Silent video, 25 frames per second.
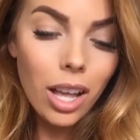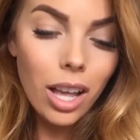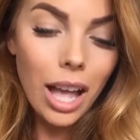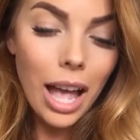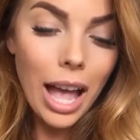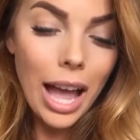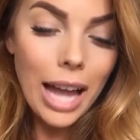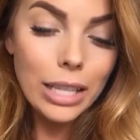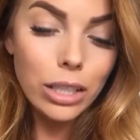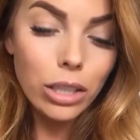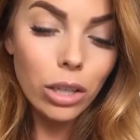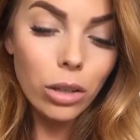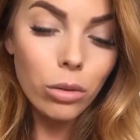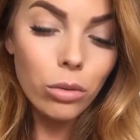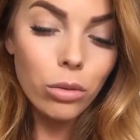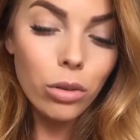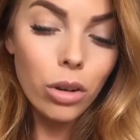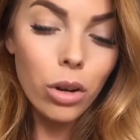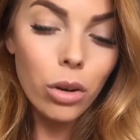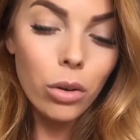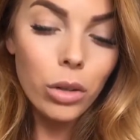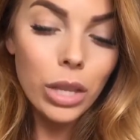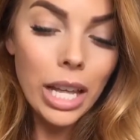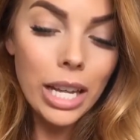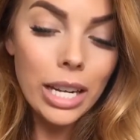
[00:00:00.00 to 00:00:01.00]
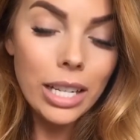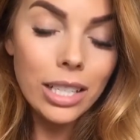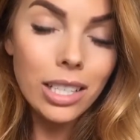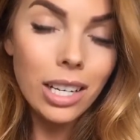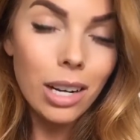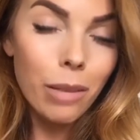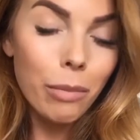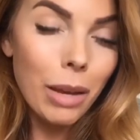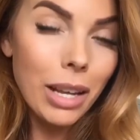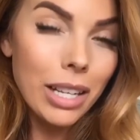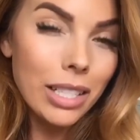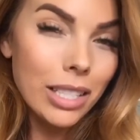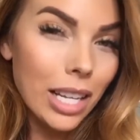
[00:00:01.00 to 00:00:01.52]
I don't know that it's
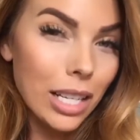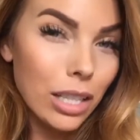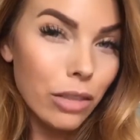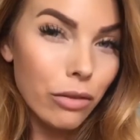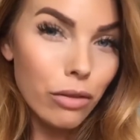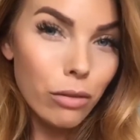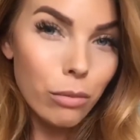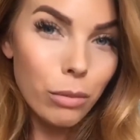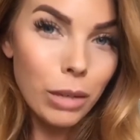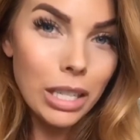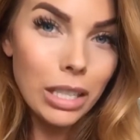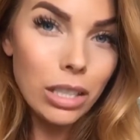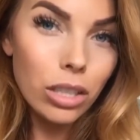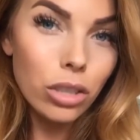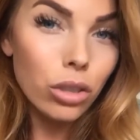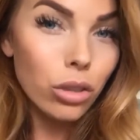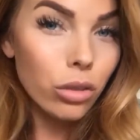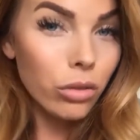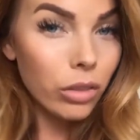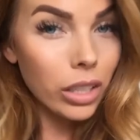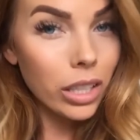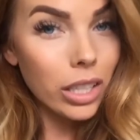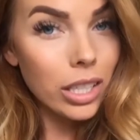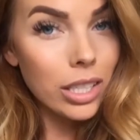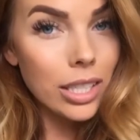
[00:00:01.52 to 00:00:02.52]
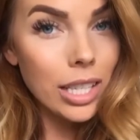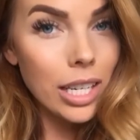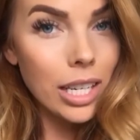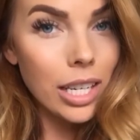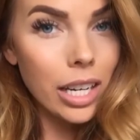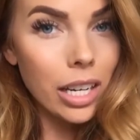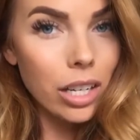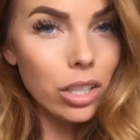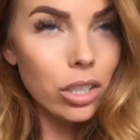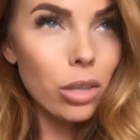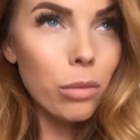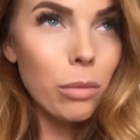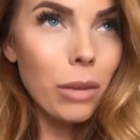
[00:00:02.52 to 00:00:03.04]
going to make sense for me to do real estate
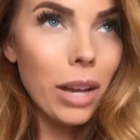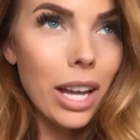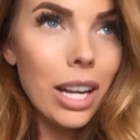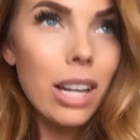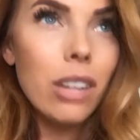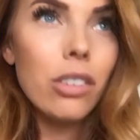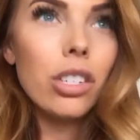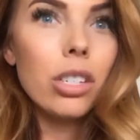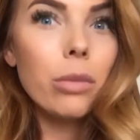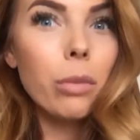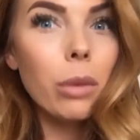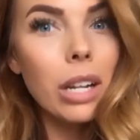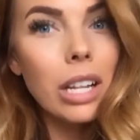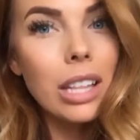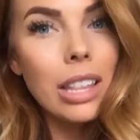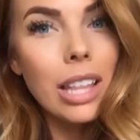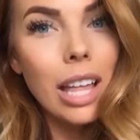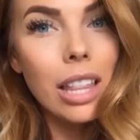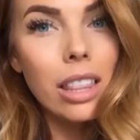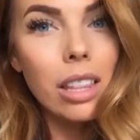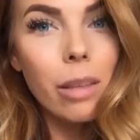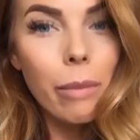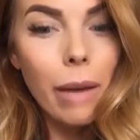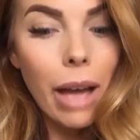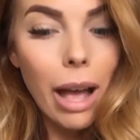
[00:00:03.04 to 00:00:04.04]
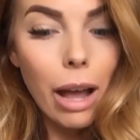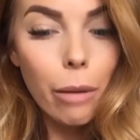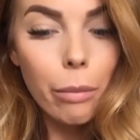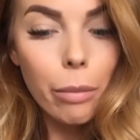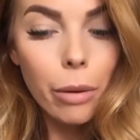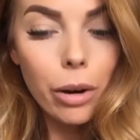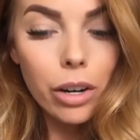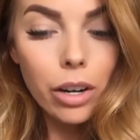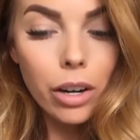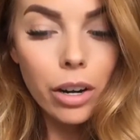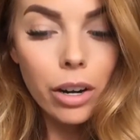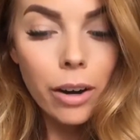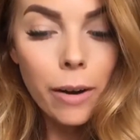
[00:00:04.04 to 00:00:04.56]
here. So I'm kind of just putting that in the back
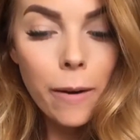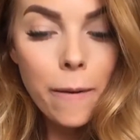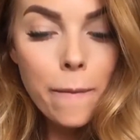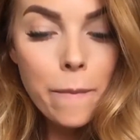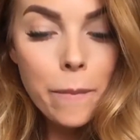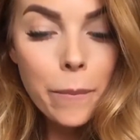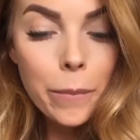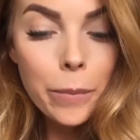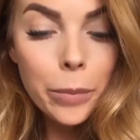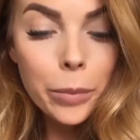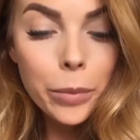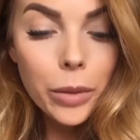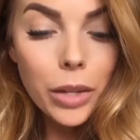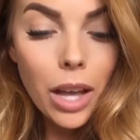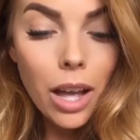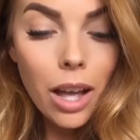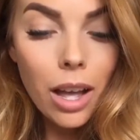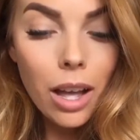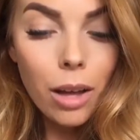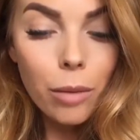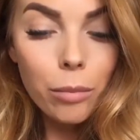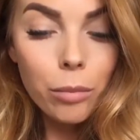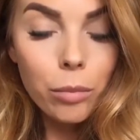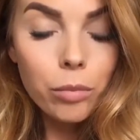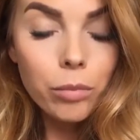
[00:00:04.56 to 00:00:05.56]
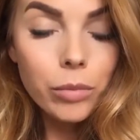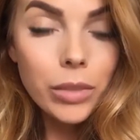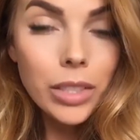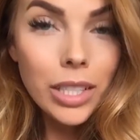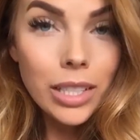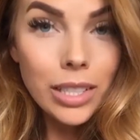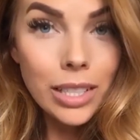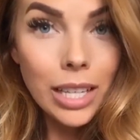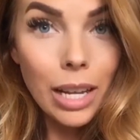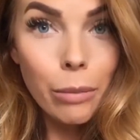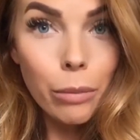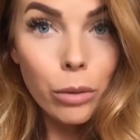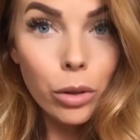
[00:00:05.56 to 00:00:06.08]
burner
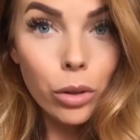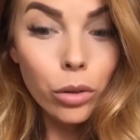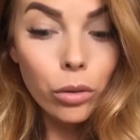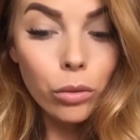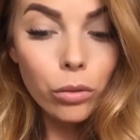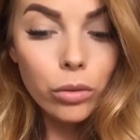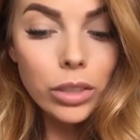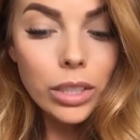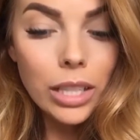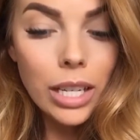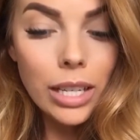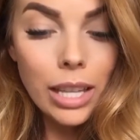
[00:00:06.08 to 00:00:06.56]
since I moved.